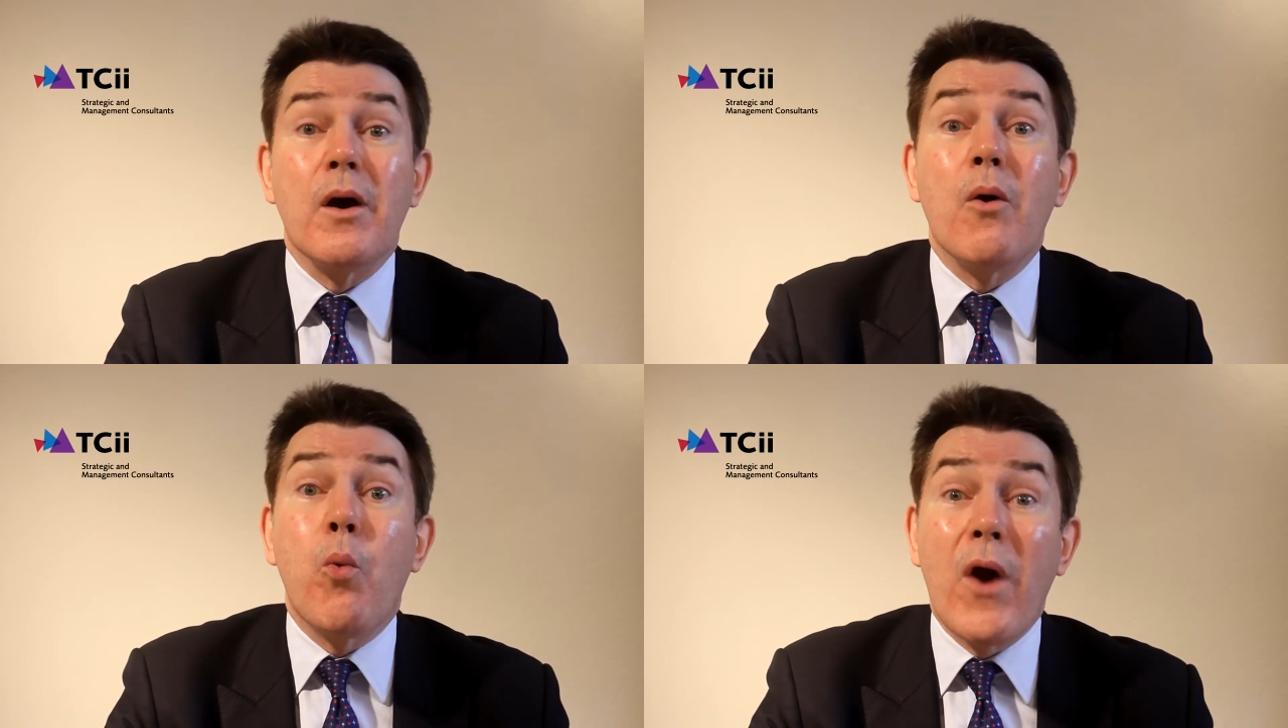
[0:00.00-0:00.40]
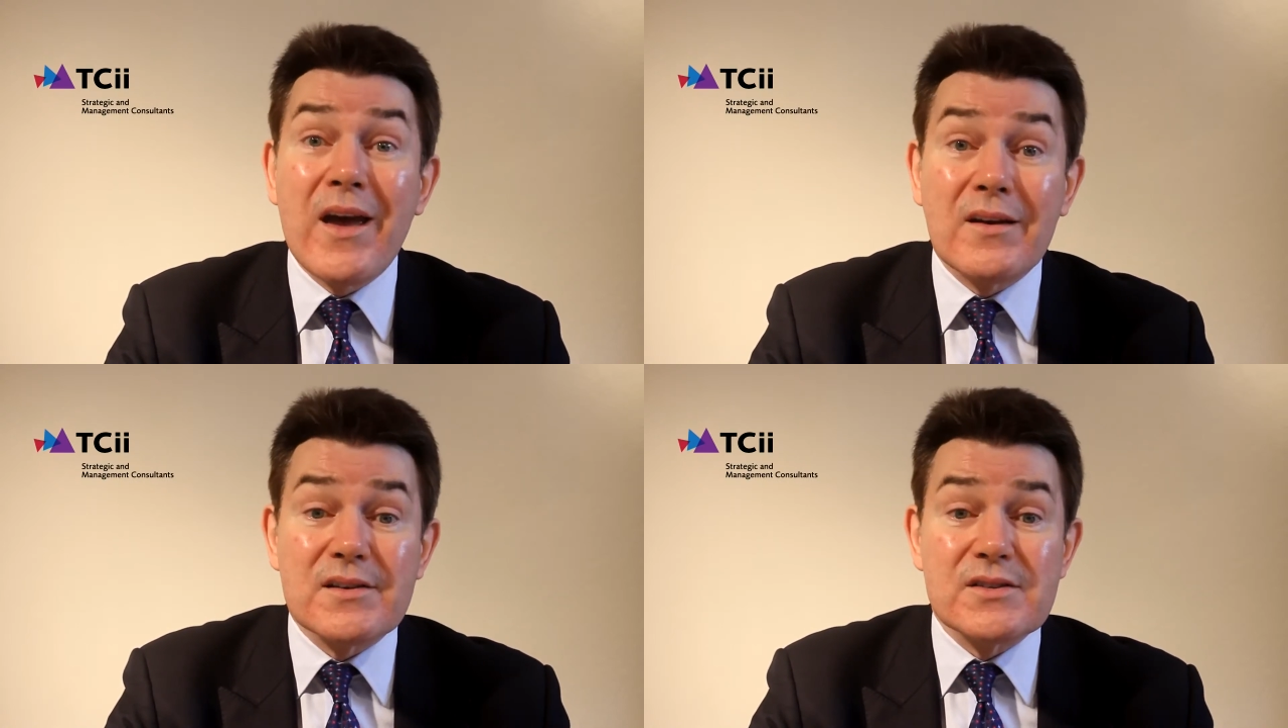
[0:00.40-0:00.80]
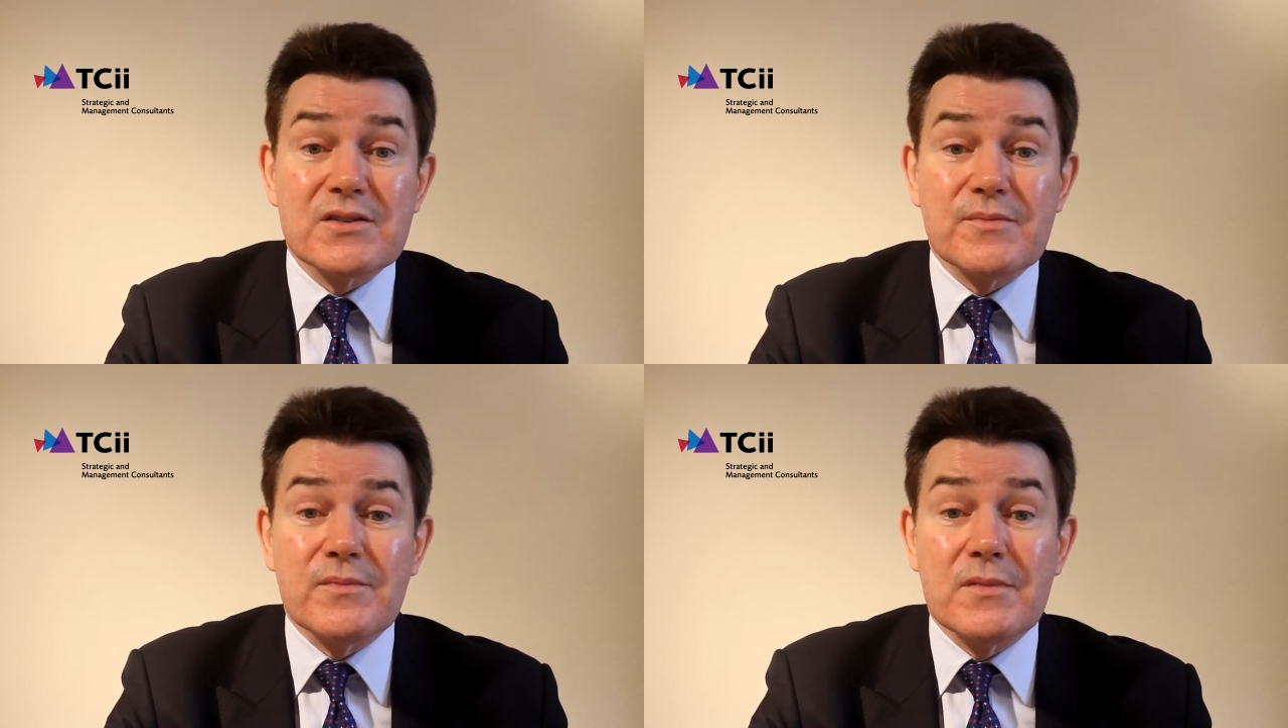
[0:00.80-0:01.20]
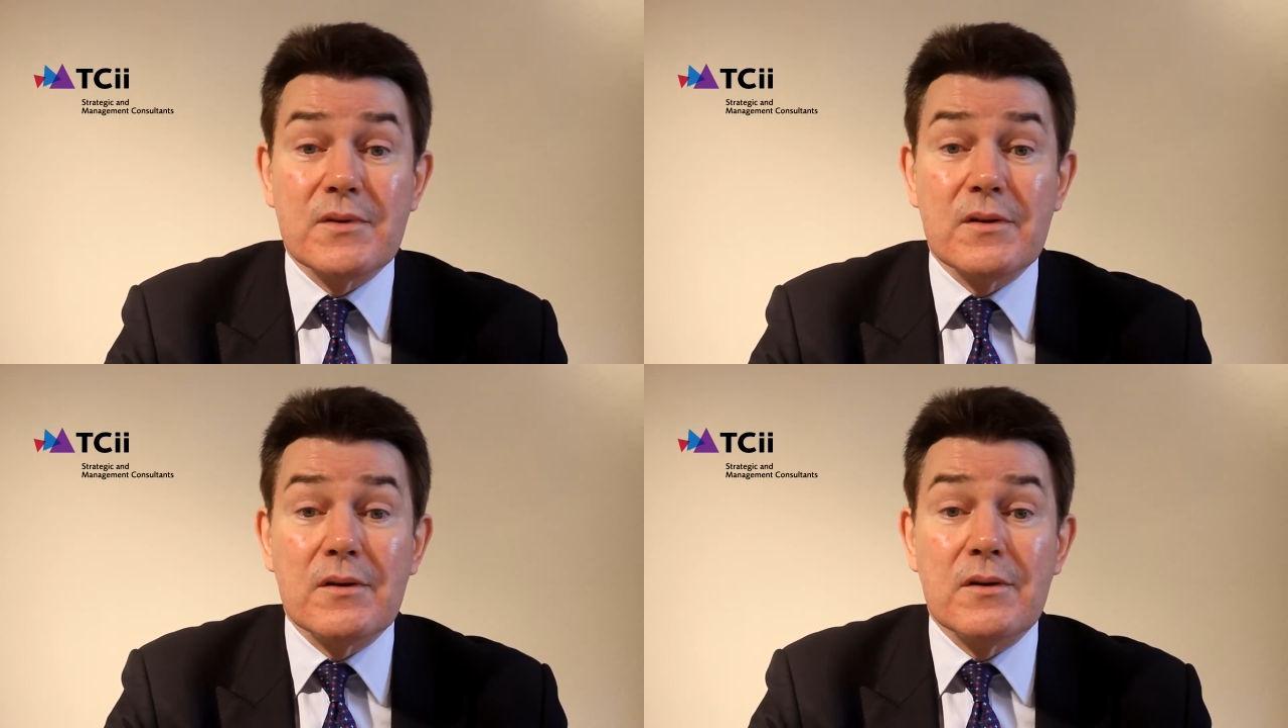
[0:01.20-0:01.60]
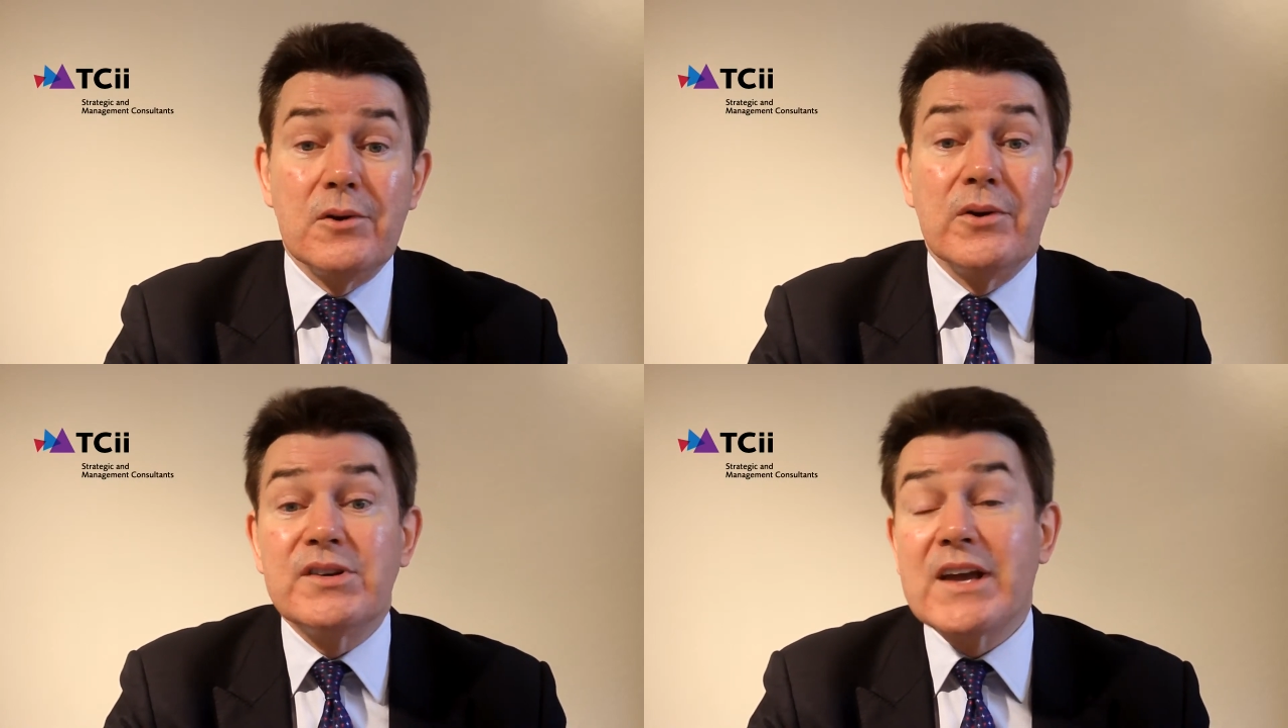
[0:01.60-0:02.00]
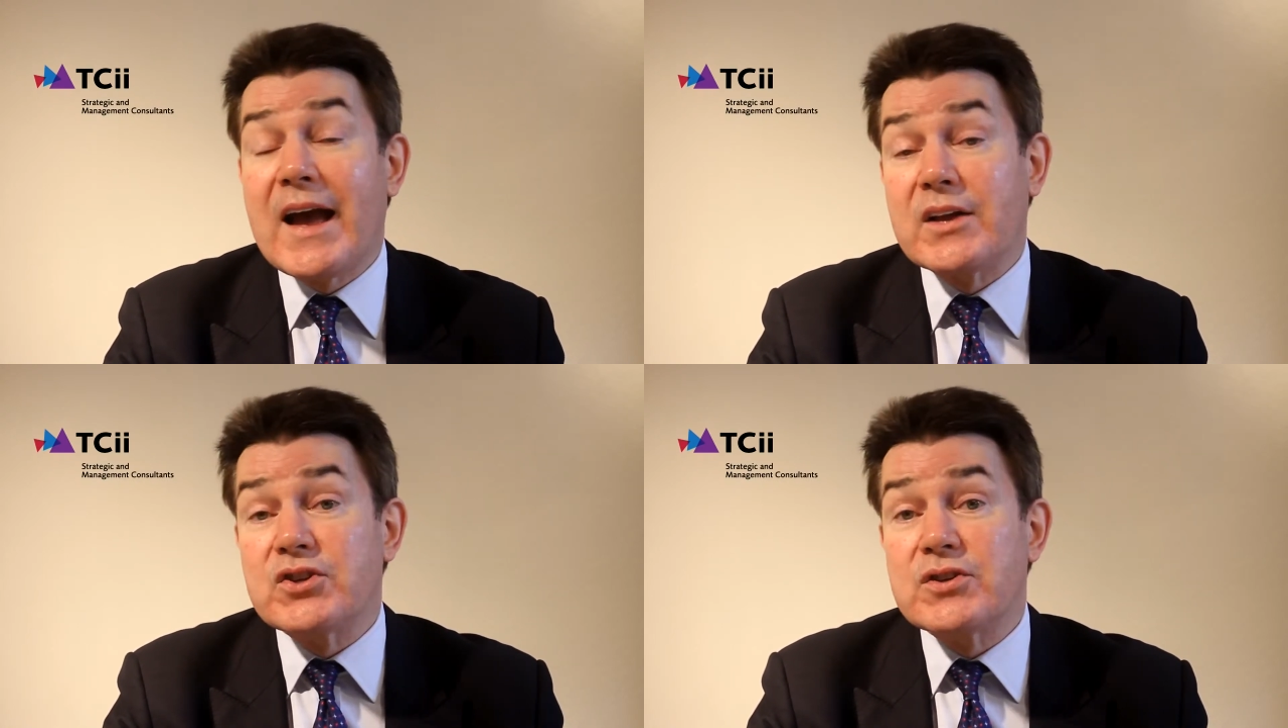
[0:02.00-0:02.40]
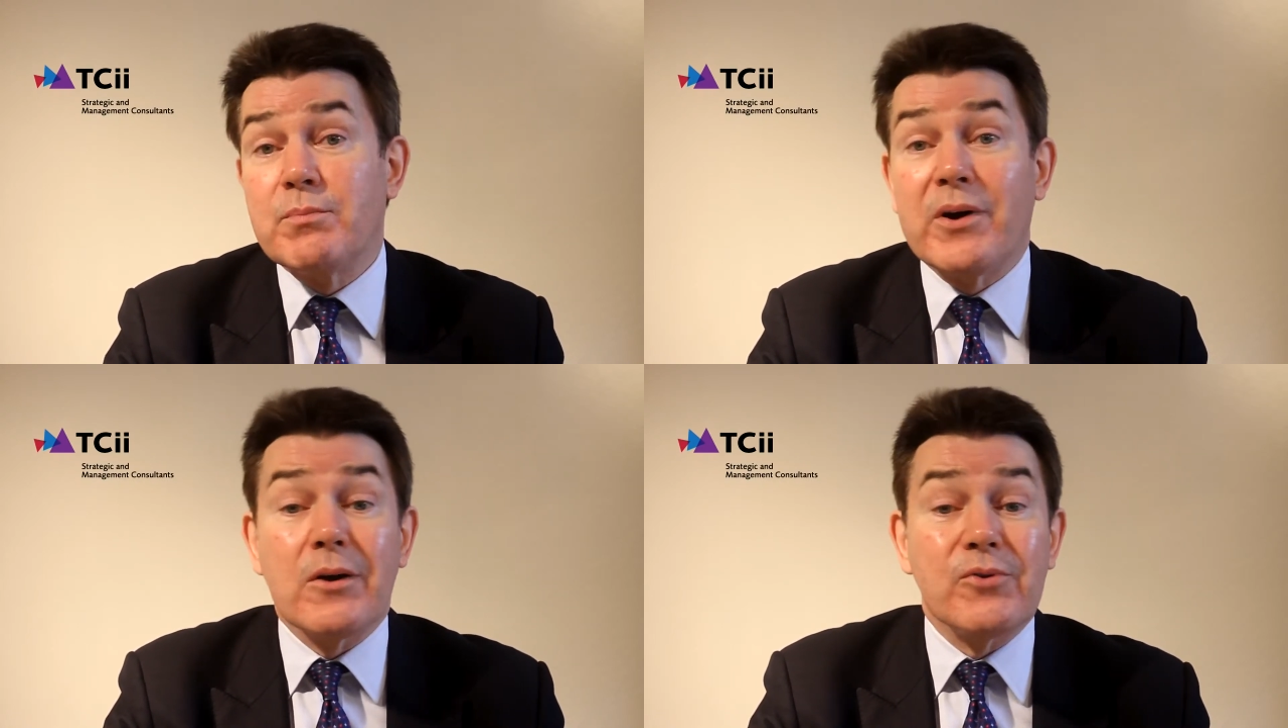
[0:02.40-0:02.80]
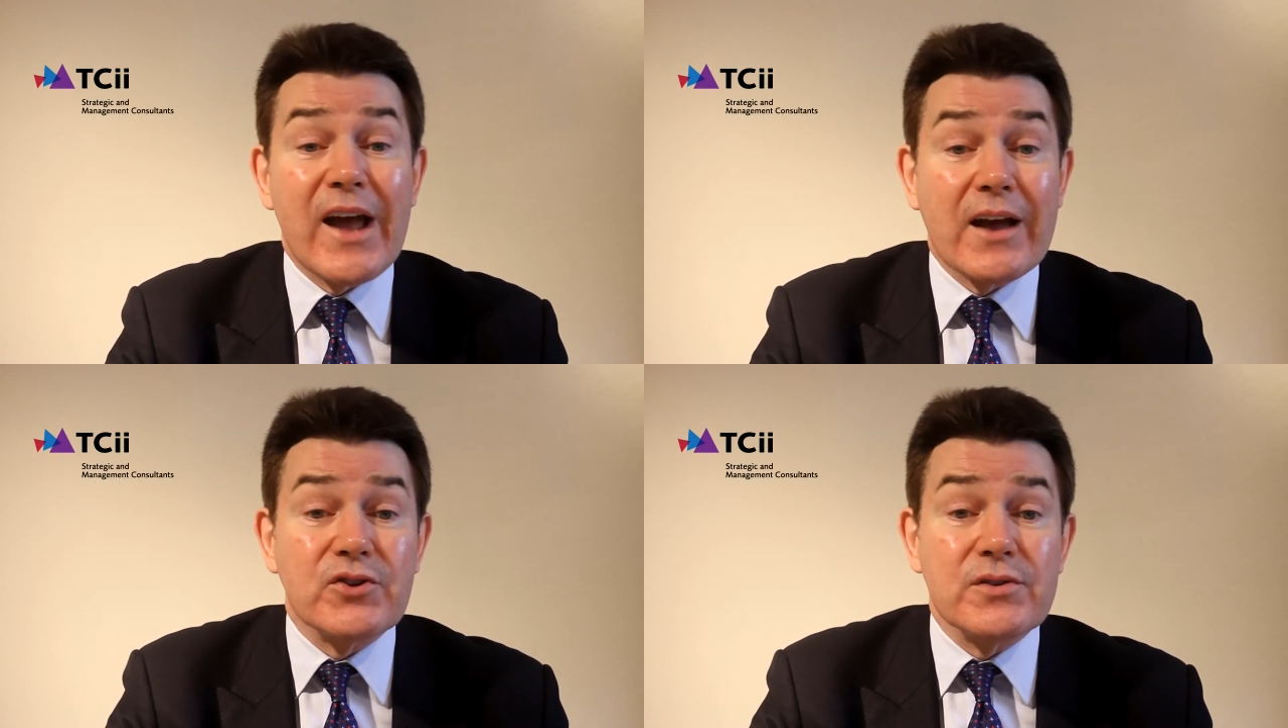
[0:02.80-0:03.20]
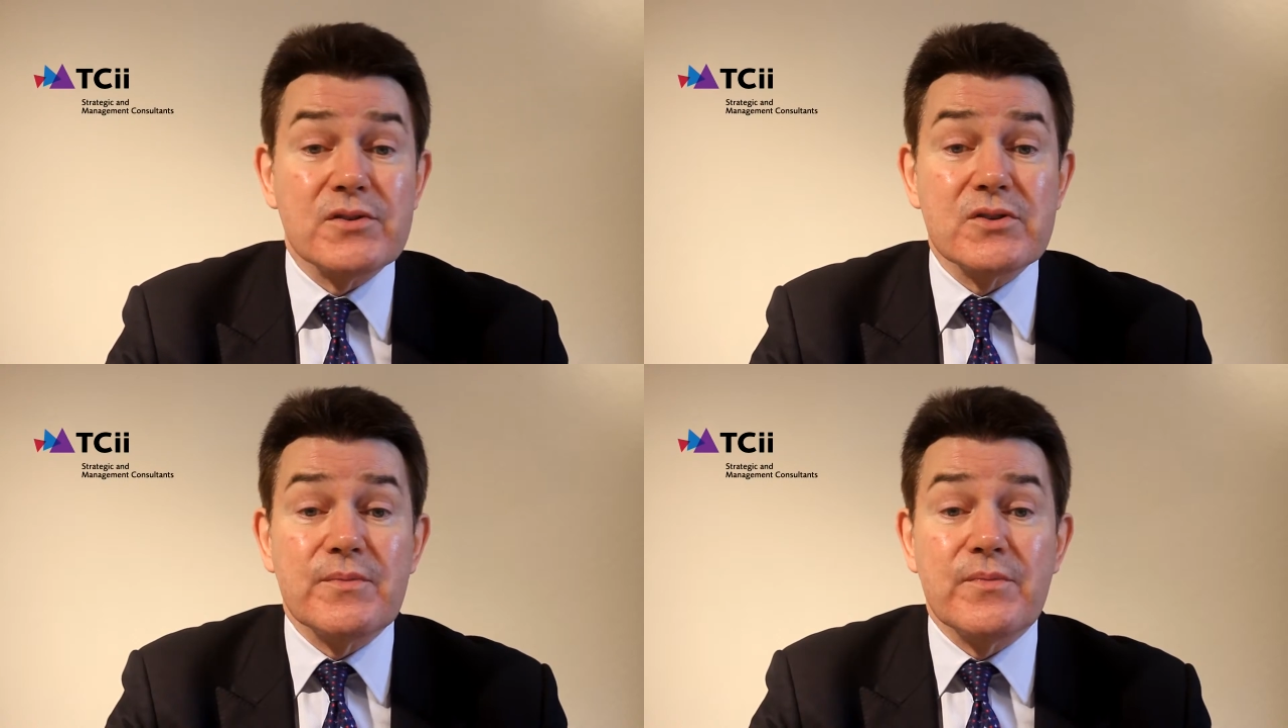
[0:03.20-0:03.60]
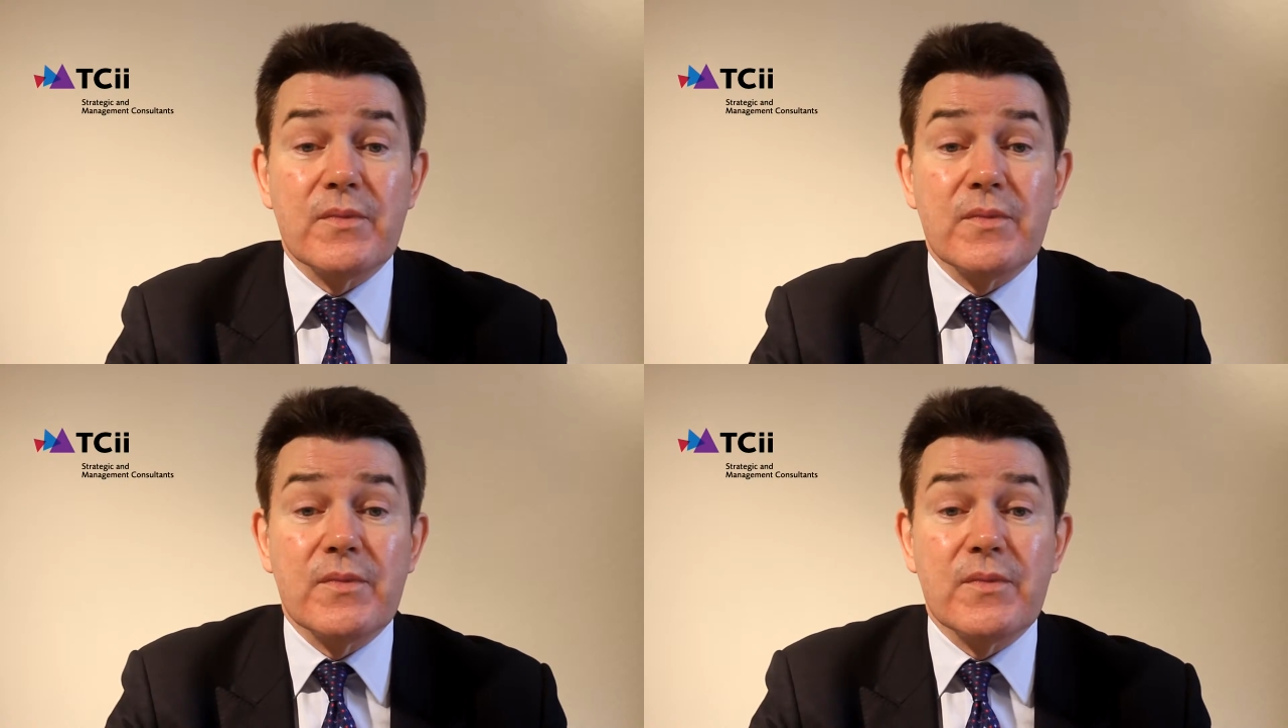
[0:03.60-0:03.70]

Awareness, learn to catch bioreactions.